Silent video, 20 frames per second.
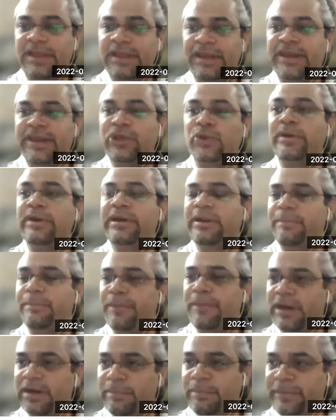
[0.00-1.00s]
Newer
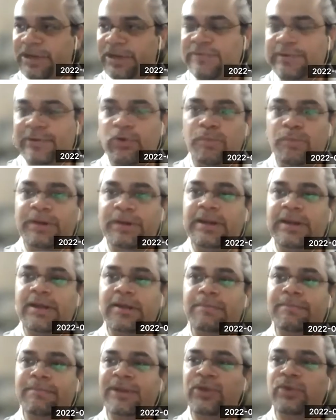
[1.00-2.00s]
departments were opened
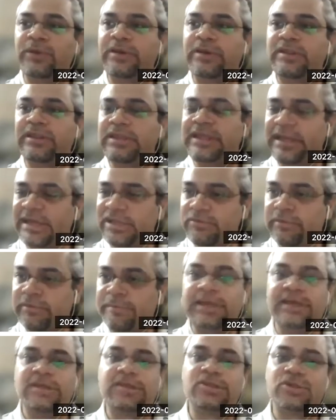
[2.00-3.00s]
up, newer things were
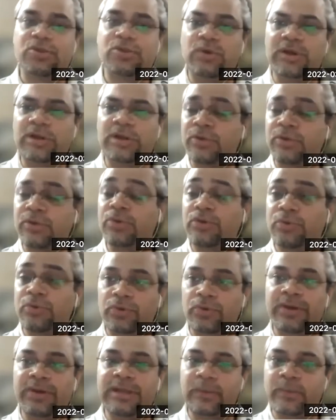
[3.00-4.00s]
being sold to
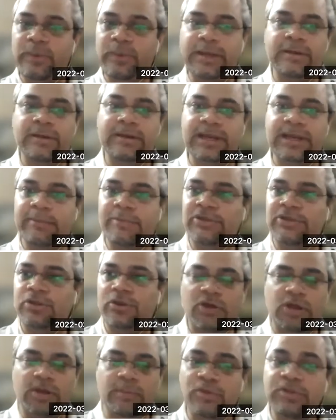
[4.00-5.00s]
today, where Amazon
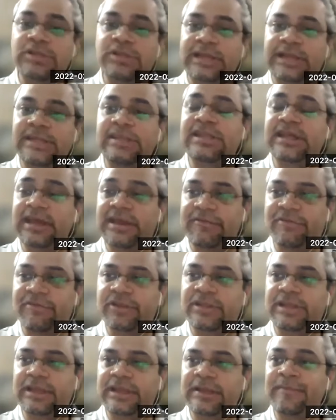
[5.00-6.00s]
almost sends
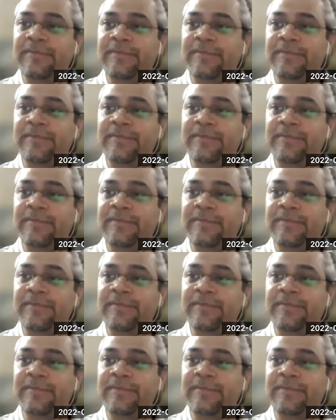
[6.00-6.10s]
everything.